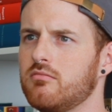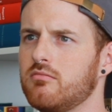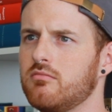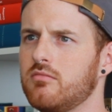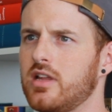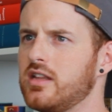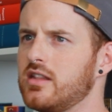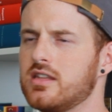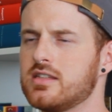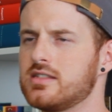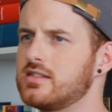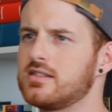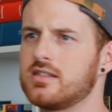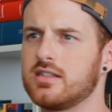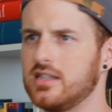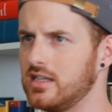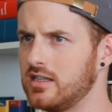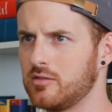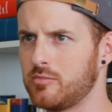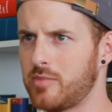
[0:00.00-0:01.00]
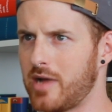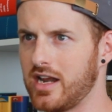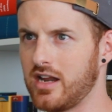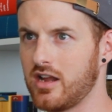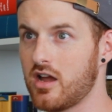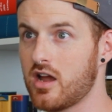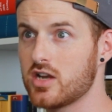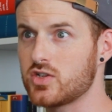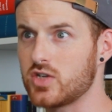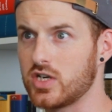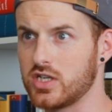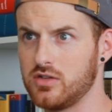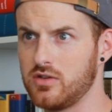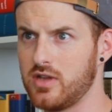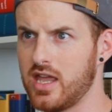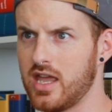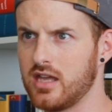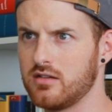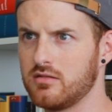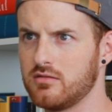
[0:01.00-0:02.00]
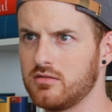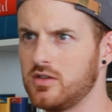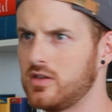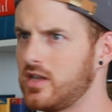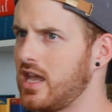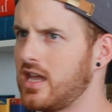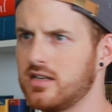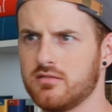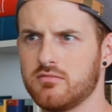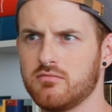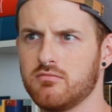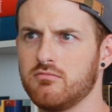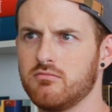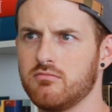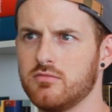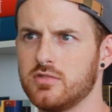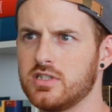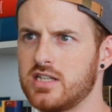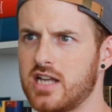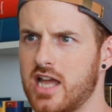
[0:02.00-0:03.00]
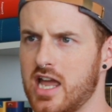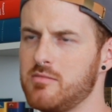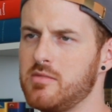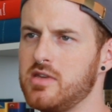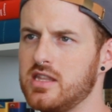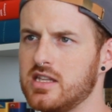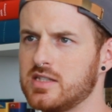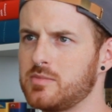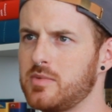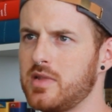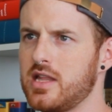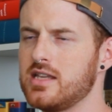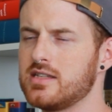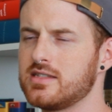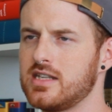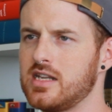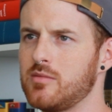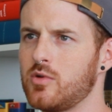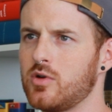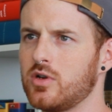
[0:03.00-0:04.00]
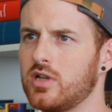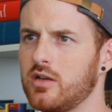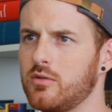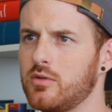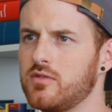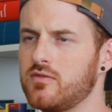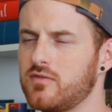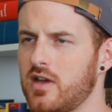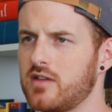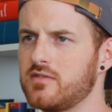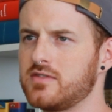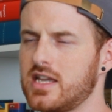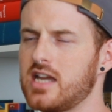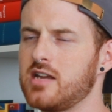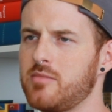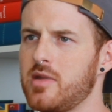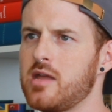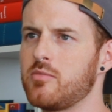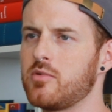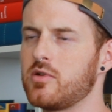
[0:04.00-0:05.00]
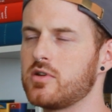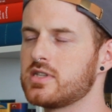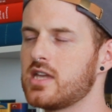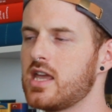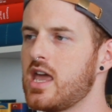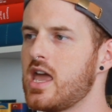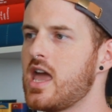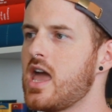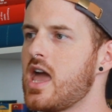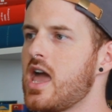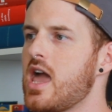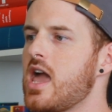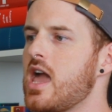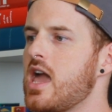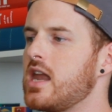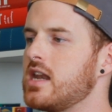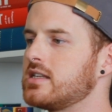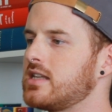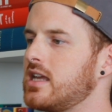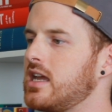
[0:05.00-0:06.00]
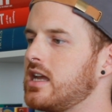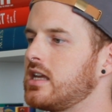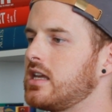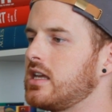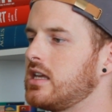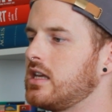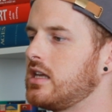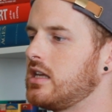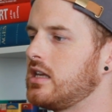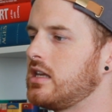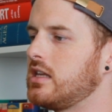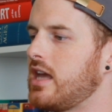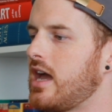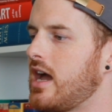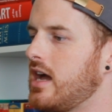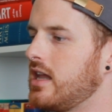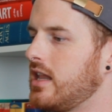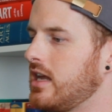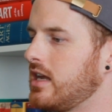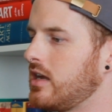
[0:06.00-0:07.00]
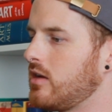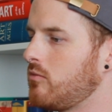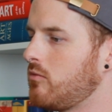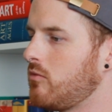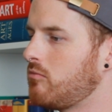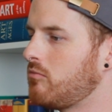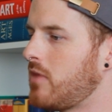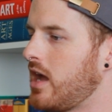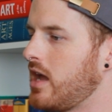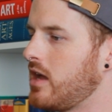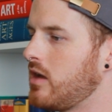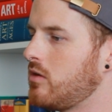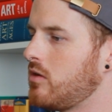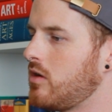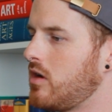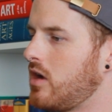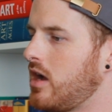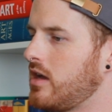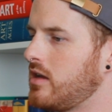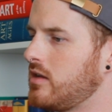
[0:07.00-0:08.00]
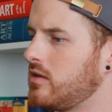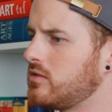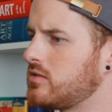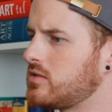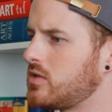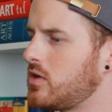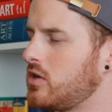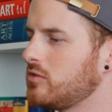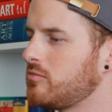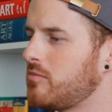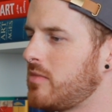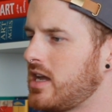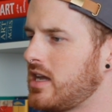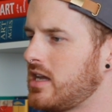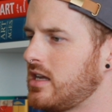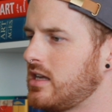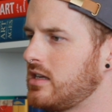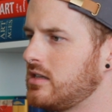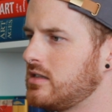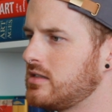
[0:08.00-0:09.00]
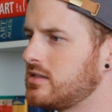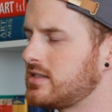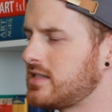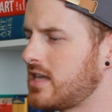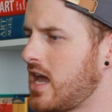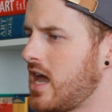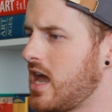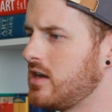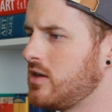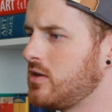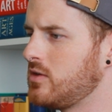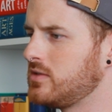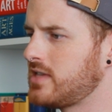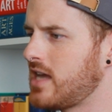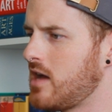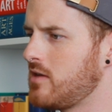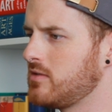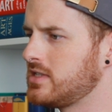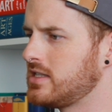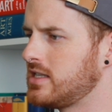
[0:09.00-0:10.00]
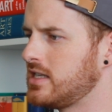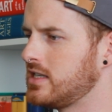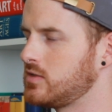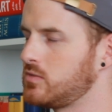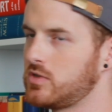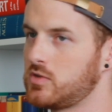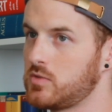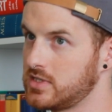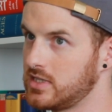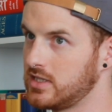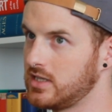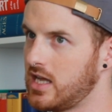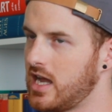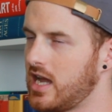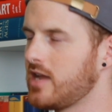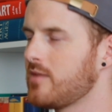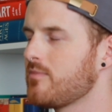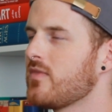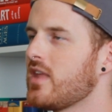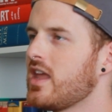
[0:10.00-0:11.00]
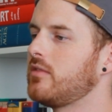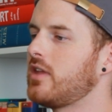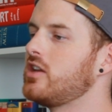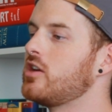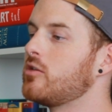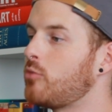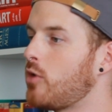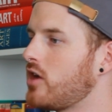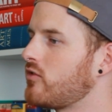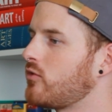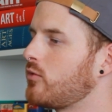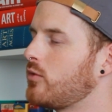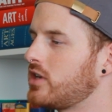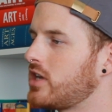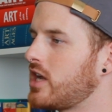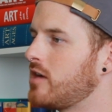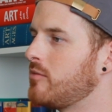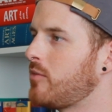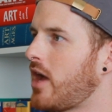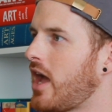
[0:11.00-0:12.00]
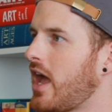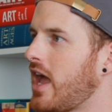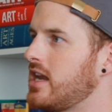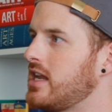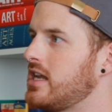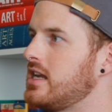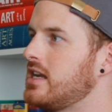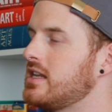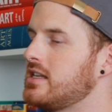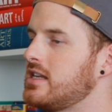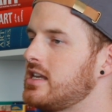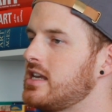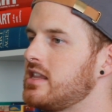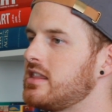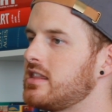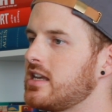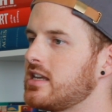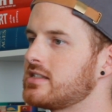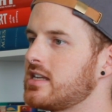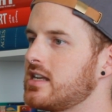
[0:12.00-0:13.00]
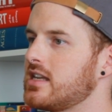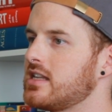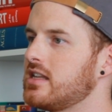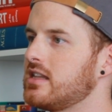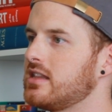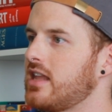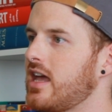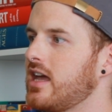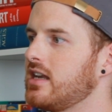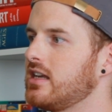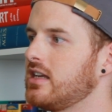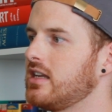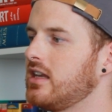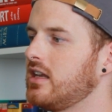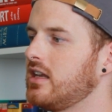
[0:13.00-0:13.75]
like, this is a legal binding contract, you can't deny me this place anymore, like, I've signed papers. And he's like, yeah, like, I told my son, whose house it is, which was a lie, that your boyfriend would come by, and he thinks that